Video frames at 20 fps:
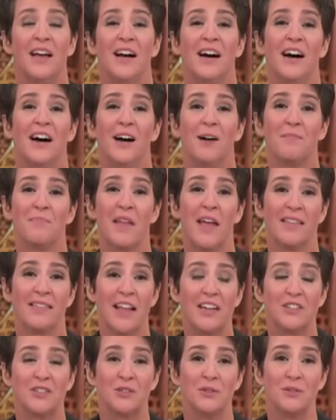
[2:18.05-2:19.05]
and
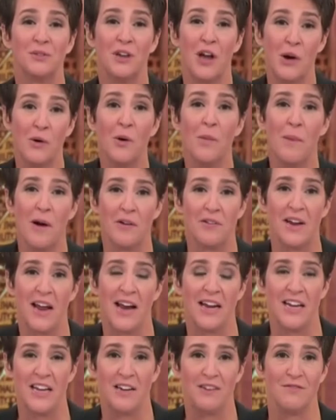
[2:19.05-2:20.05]
let you know about
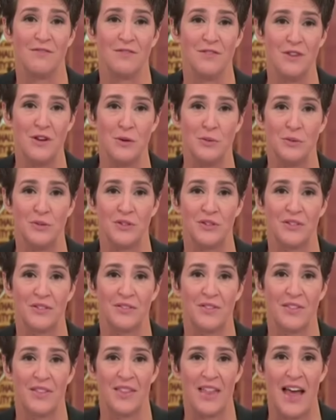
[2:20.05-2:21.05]
any news
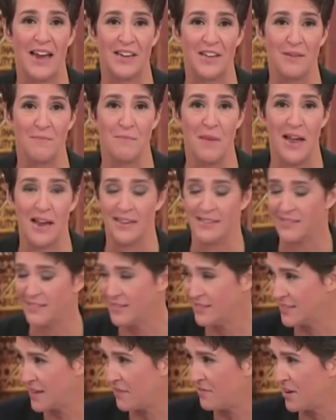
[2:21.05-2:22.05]
that he makes.
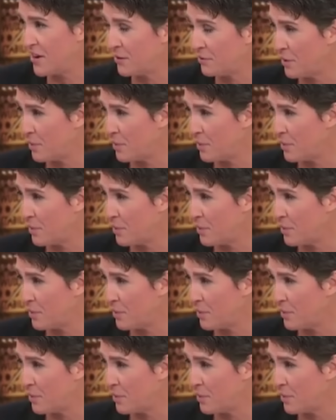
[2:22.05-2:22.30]
Steph, I interrupted